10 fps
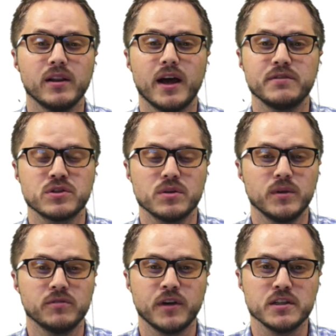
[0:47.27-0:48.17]
live streaming
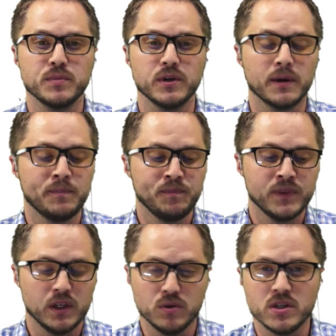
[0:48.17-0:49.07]
to Facebook
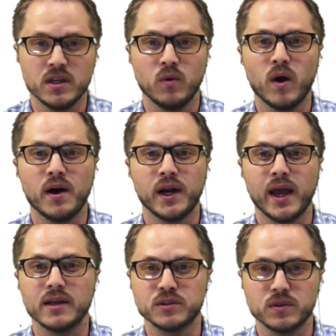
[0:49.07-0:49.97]
using
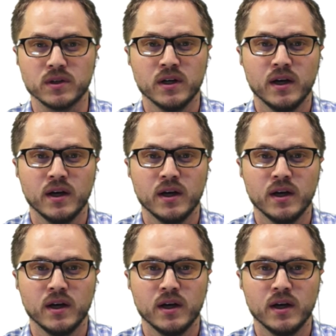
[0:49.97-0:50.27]
Wirecast or